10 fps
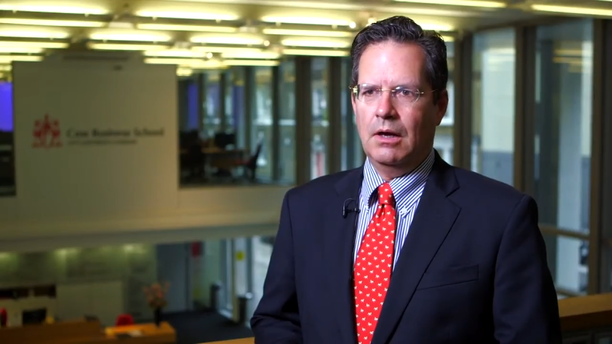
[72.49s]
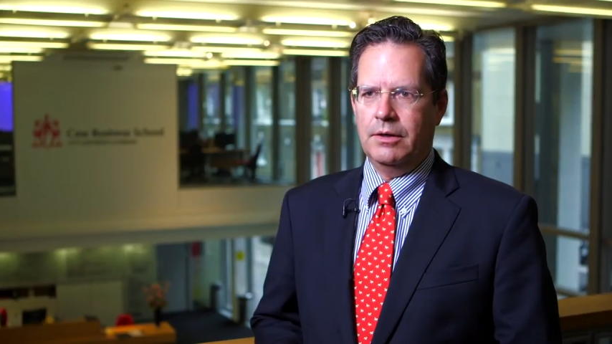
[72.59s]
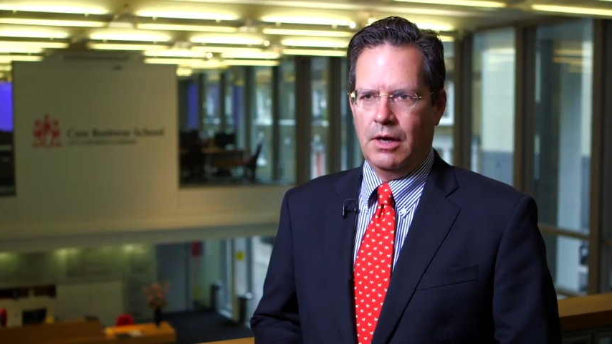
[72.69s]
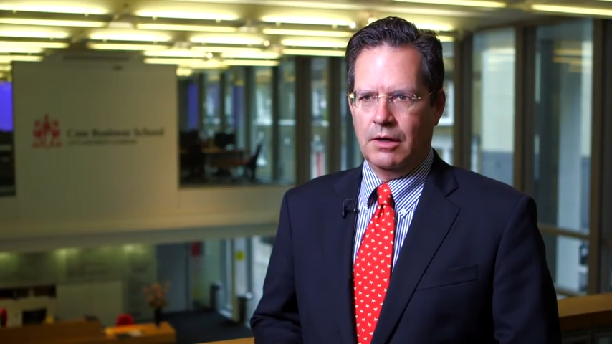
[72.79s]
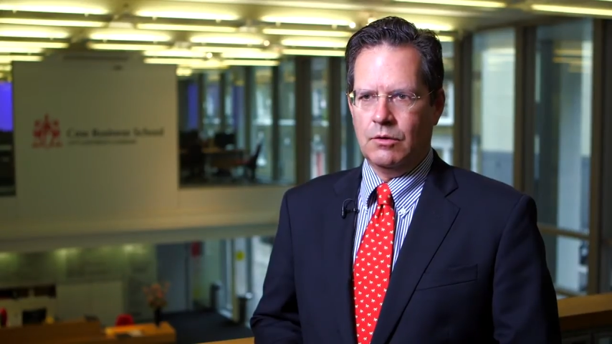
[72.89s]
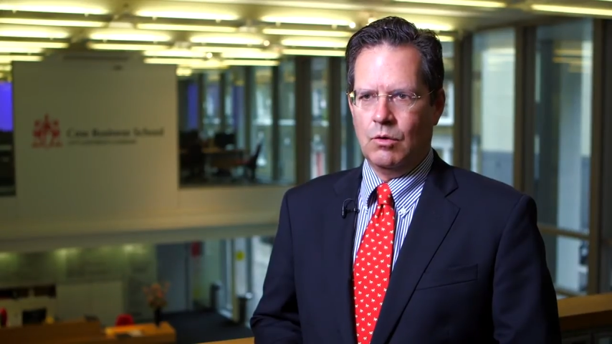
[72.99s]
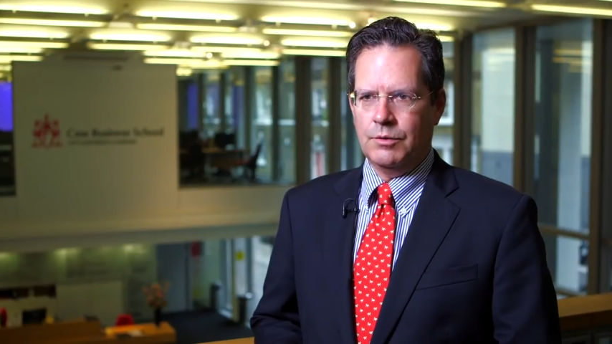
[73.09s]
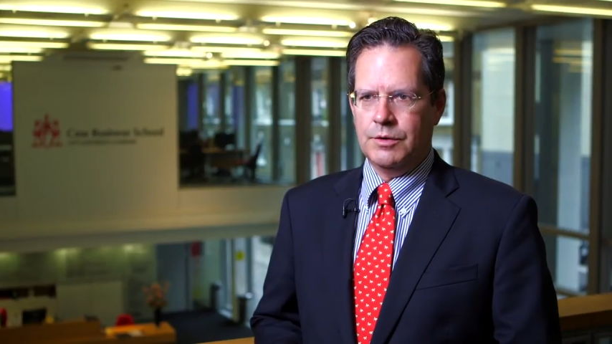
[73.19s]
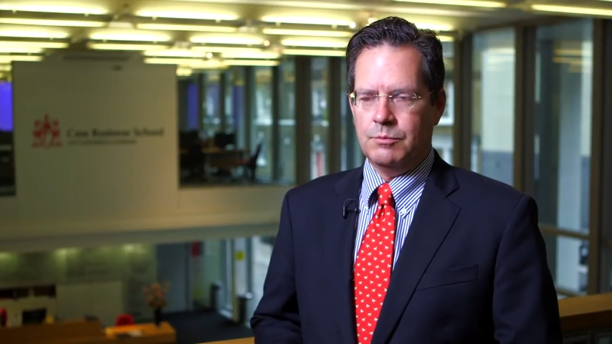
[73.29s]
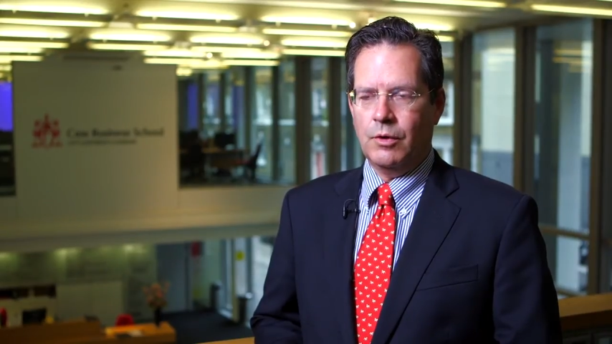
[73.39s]
non-core
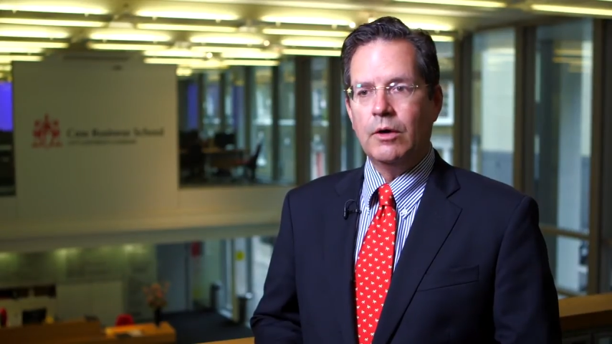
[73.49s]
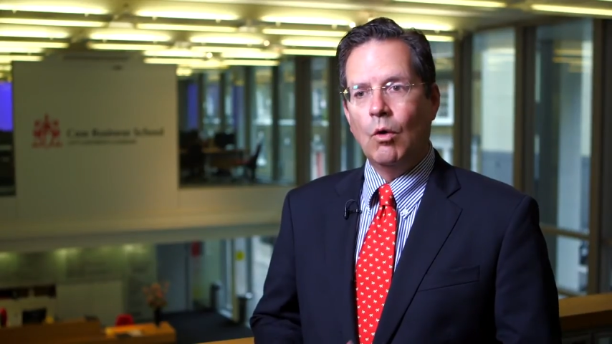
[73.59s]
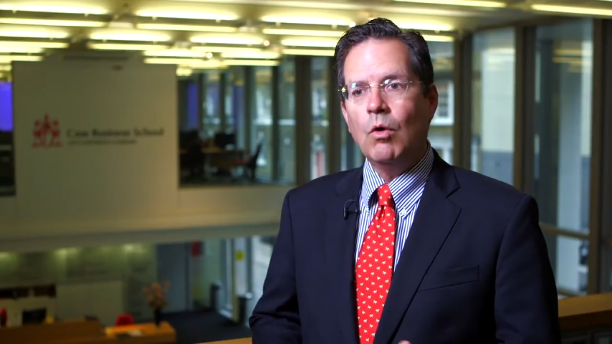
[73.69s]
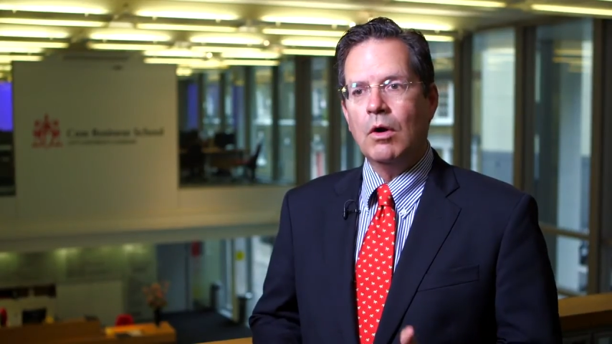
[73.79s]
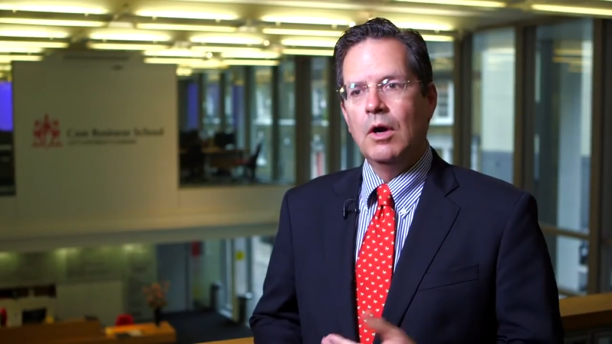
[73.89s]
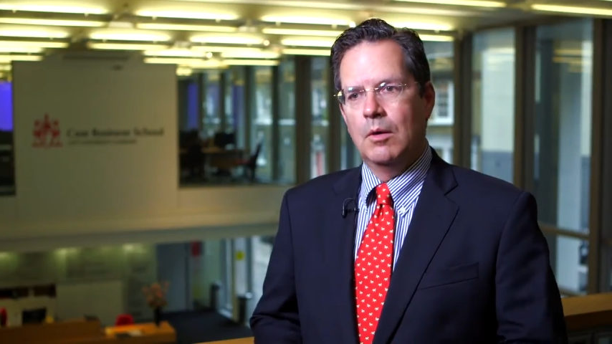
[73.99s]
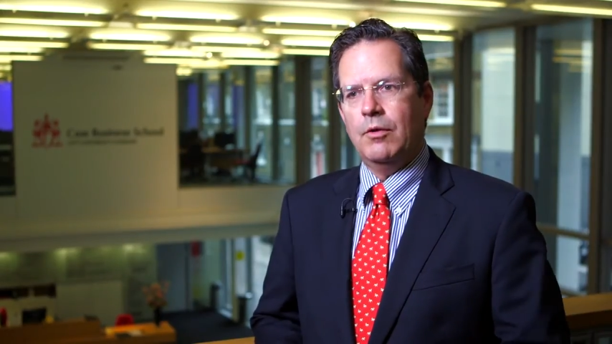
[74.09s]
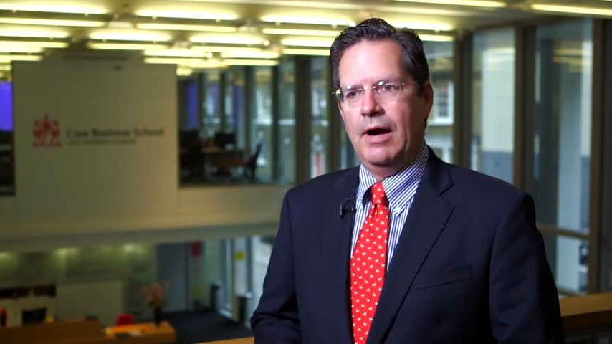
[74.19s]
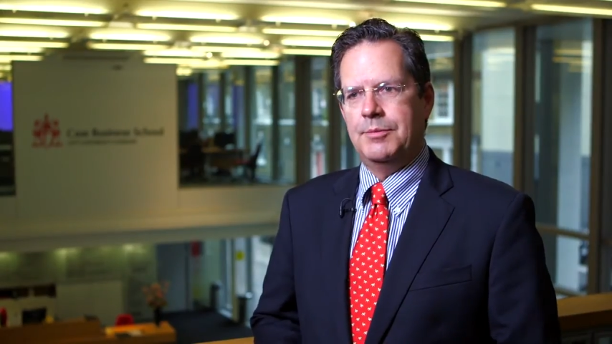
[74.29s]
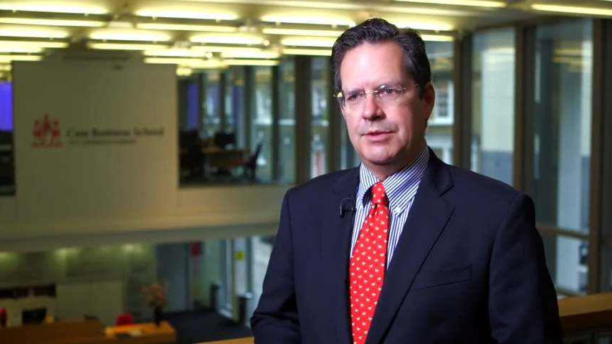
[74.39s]
at this point, or
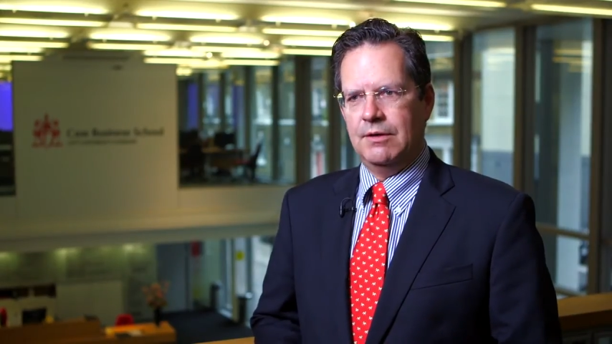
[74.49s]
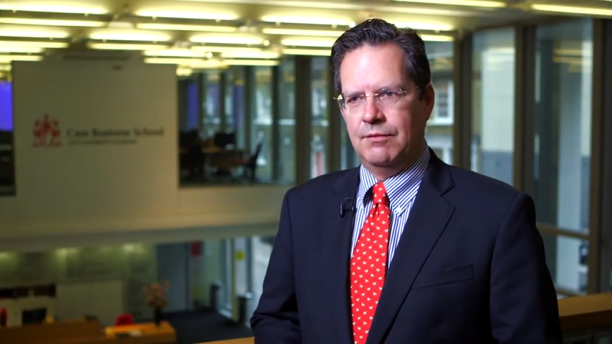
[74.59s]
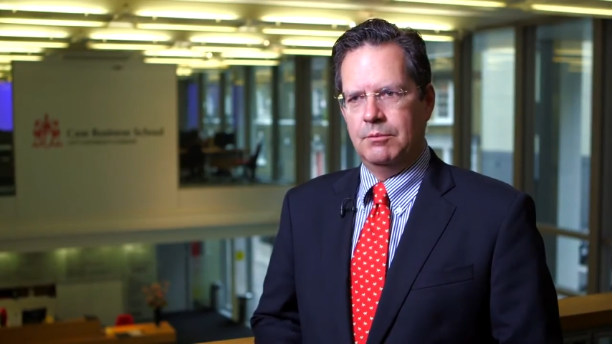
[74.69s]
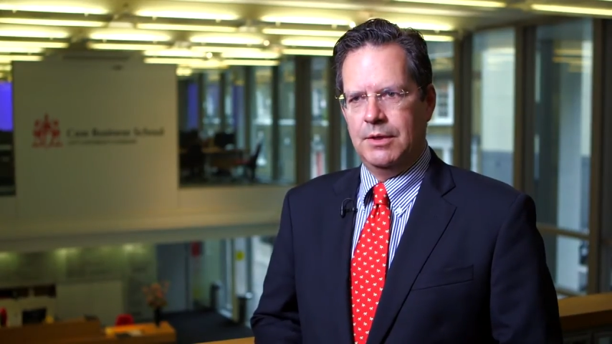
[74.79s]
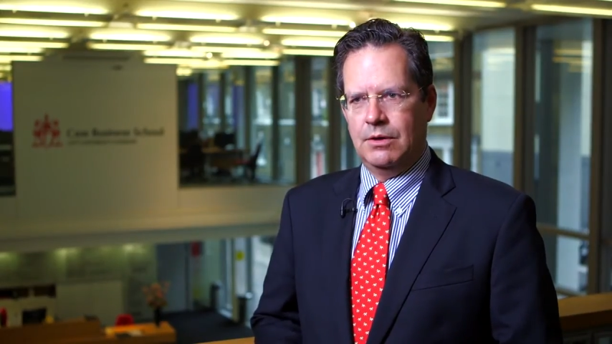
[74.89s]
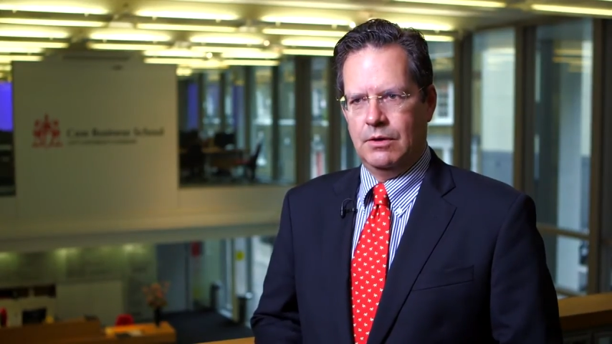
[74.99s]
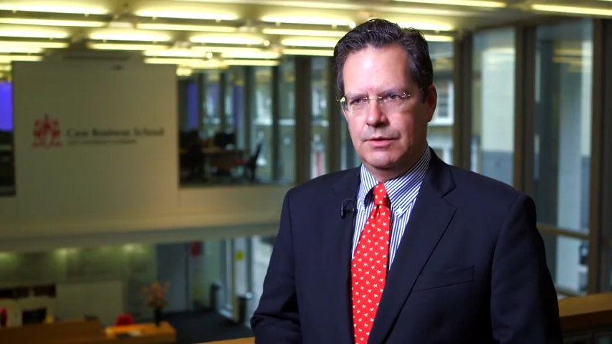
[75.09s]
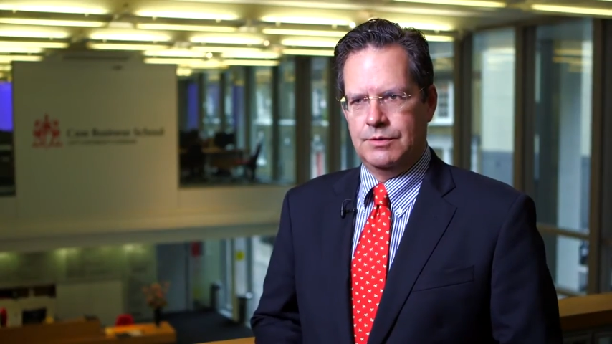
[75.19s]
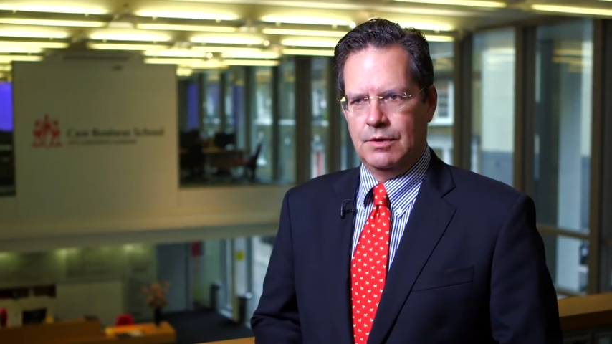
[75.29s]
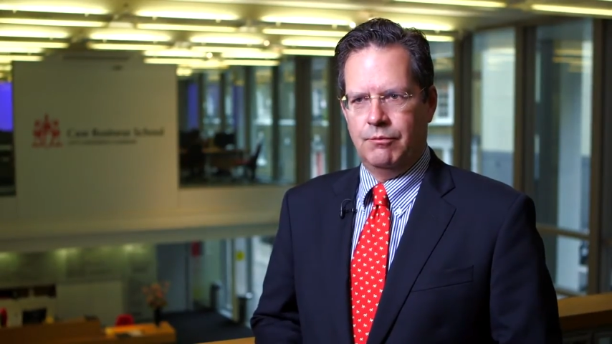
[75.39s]
perhaps even
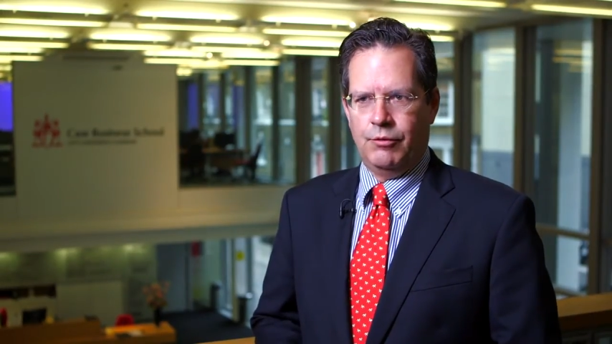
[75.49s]
because of